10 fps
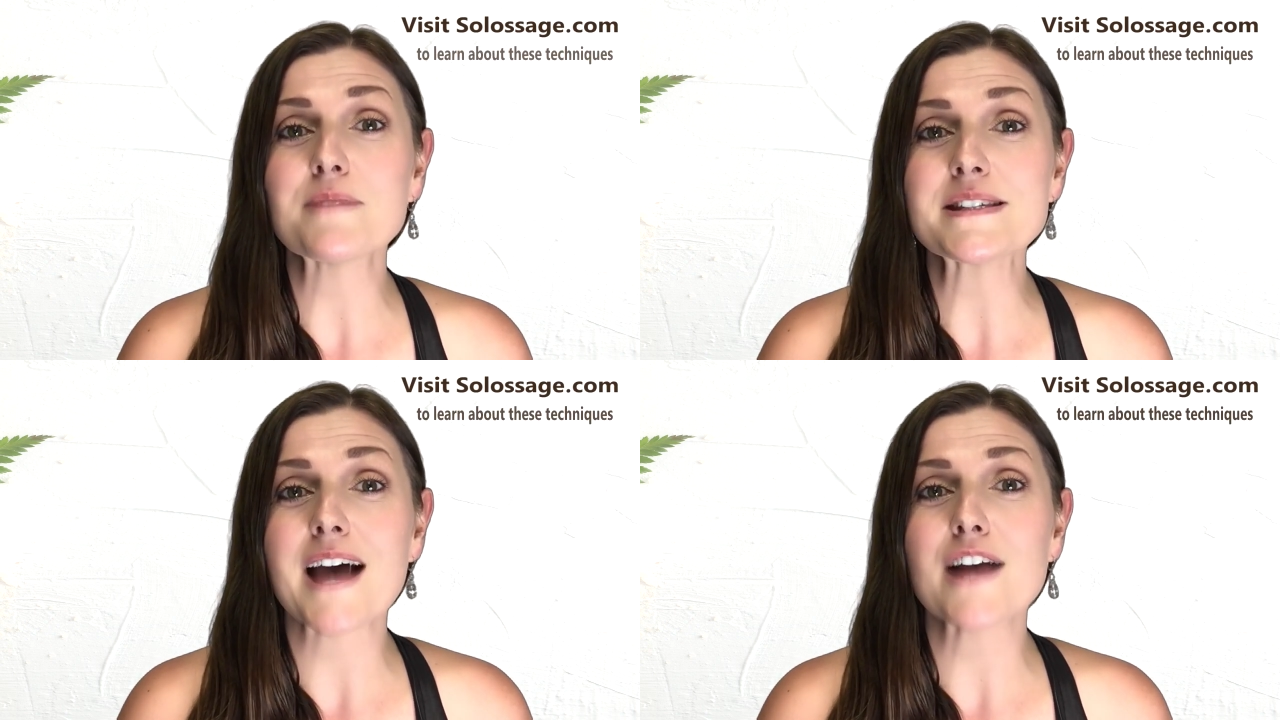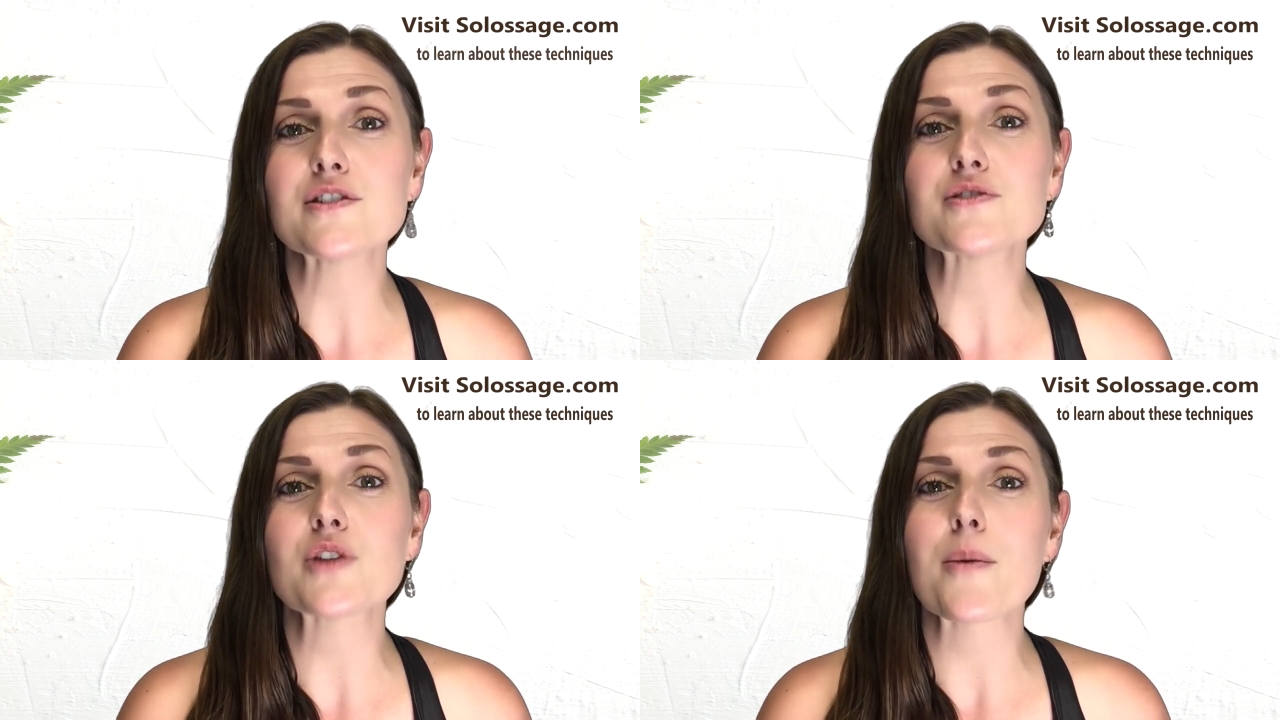massage
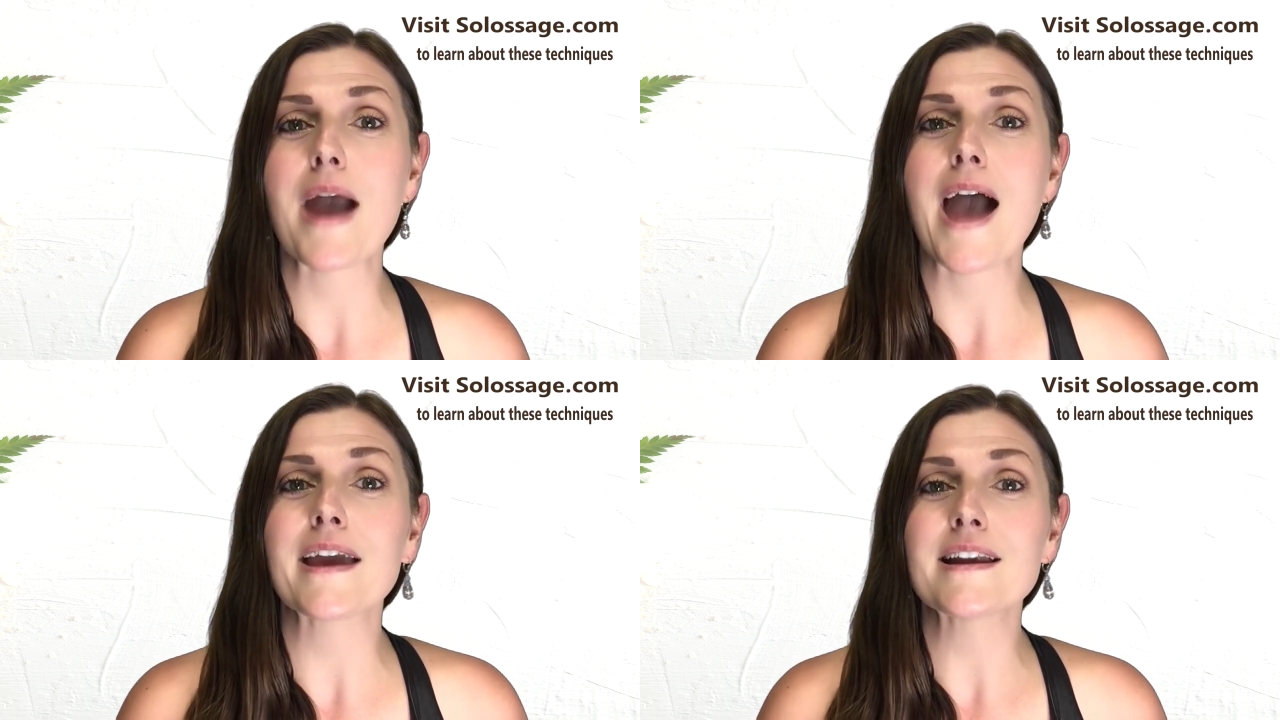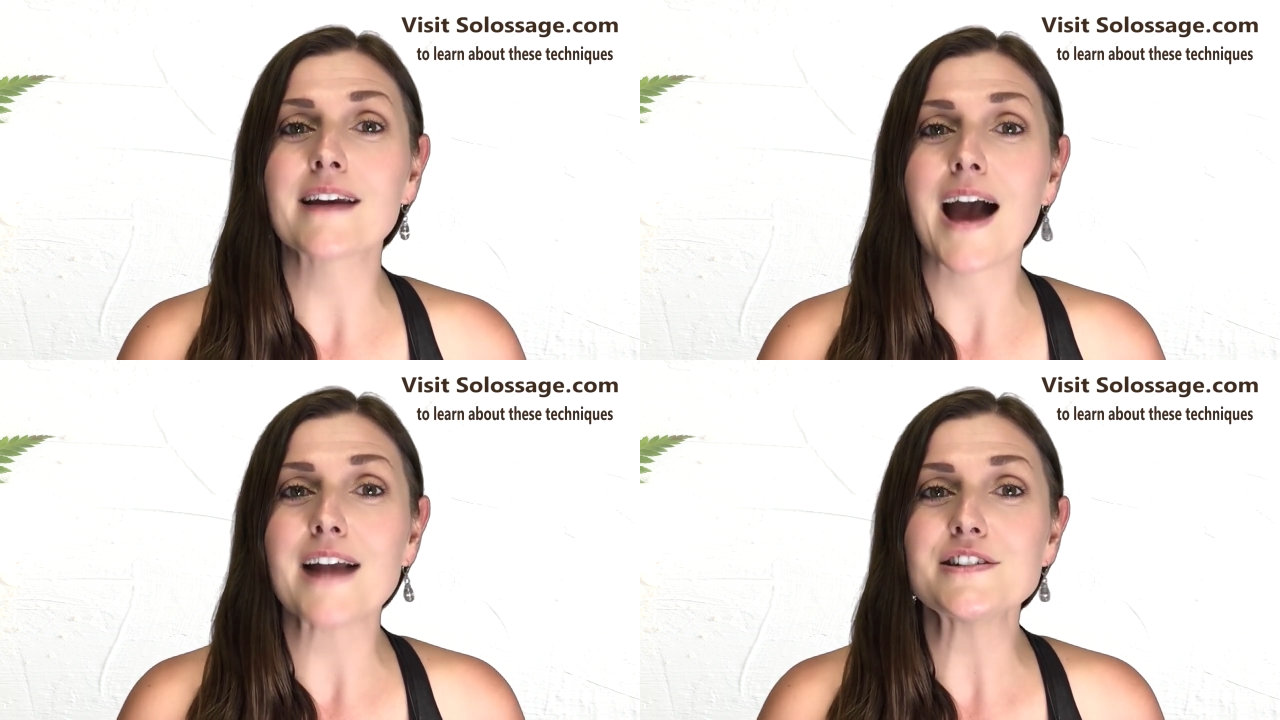so that way I can
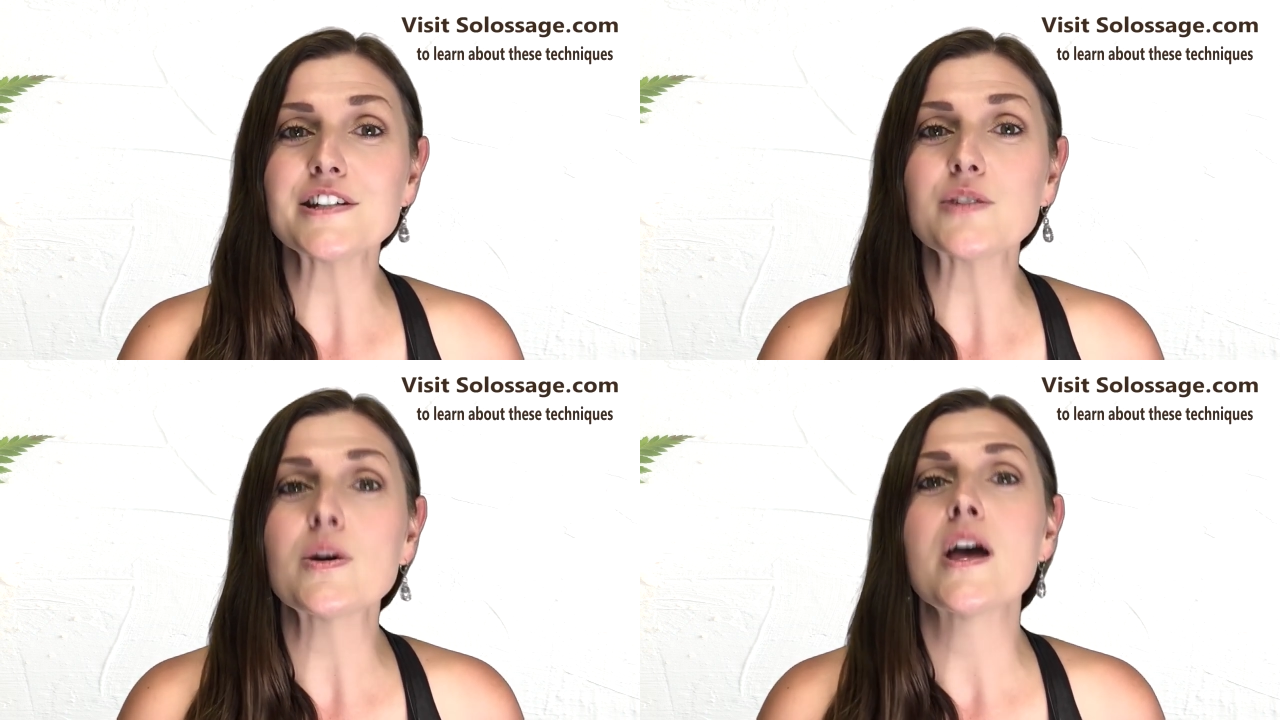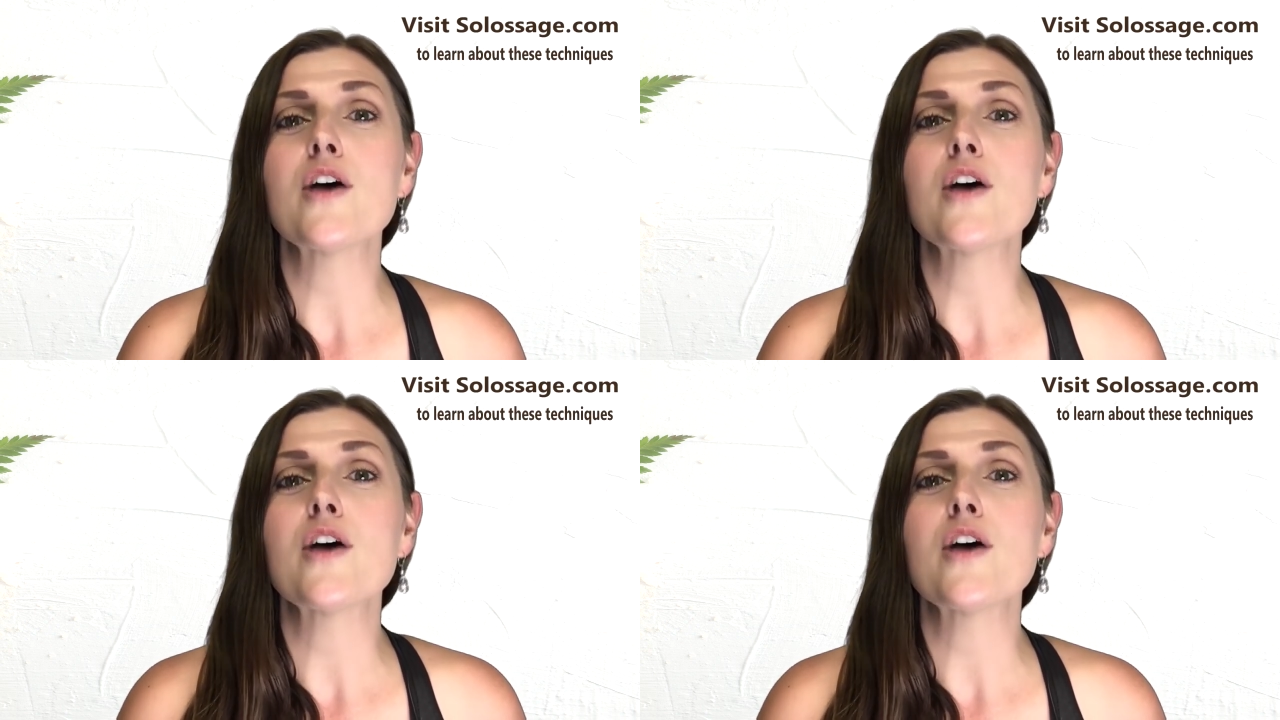guide you